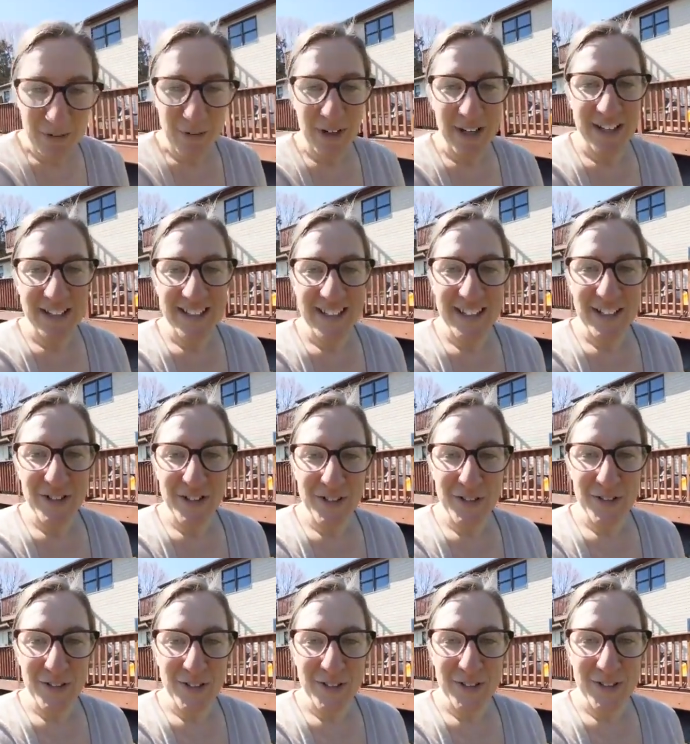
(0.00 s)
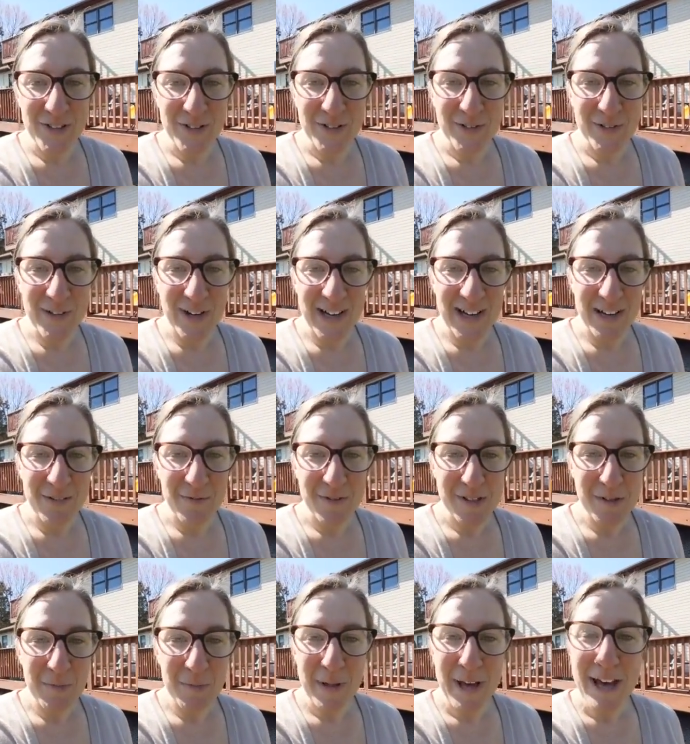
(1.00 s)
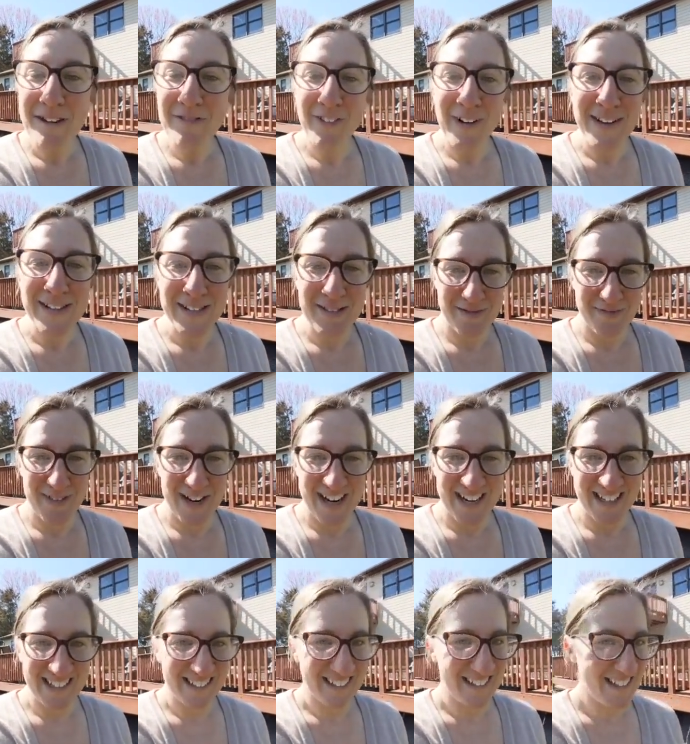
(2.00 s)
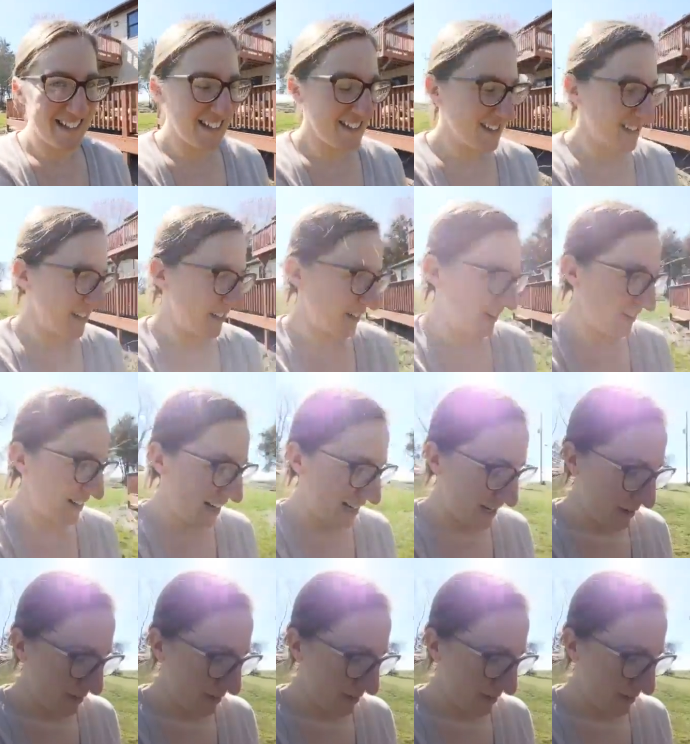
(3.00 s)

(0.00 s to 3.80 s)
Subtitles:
wanted to introduce you to some plant friends of mine. So